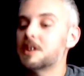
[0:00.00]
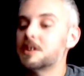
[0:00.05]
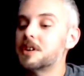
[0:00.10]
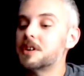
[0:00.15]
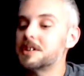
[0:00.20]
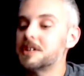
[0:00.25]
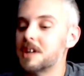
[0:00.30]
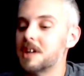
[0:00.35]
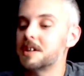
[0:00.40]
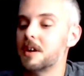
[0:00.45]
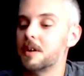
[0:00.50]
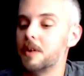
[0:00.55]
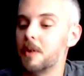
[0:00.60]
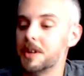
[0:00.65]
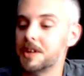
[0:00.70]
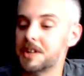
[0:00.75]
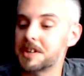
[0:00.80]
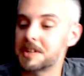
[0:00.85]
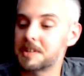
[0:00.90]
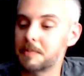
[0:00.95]
Yeah, so I
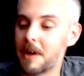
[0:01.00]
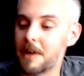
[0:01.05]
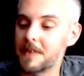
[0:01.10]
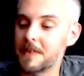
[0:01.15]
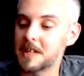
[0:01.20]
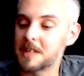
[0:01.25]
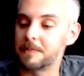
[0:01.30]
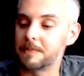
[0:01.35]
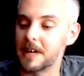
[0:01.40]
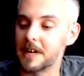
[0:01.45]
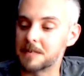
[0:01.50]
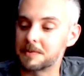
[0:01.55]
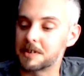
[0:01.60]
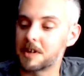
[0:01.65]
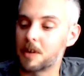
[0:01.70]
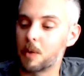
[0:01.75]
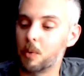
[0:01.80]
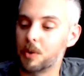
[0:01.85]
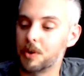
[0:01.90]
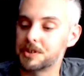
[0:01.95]
was asking about this place
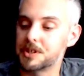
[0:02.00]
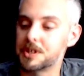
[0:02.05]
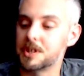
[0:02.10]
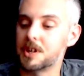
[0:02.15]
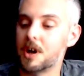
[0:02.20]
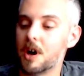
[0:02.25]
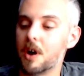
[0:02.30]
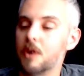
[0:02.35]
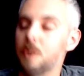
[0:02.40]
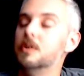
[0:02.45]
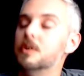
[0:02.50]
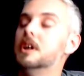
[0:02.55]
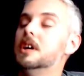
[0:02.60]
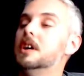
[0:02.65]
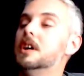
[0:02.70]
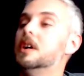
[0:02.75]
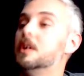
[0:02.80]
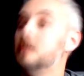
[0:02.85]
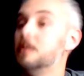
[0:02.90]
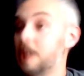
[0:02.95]
because I want to know
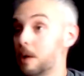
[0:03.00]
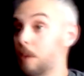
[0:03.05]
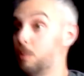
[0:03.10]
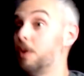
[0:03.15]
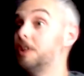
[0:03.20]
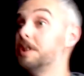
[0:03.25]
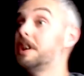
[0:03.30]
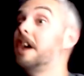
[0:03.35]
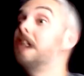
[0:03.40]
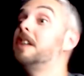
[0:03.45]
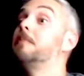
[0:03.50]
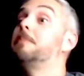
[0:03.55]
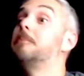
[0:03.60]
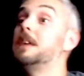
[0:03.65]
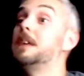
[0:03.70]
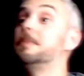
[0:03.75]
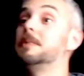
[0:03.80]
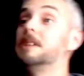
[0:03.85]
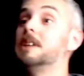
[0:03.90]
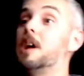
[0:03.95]
like what the kind of
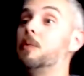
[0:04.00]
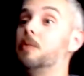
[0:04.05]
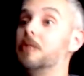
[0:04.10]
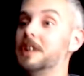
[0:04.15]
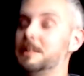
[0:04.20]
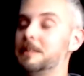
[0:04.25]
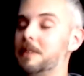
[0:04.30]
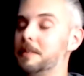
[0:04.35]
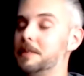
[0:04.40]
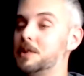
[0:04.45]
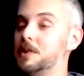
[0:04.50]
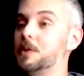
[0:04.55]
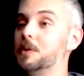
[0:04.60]
people are and what they might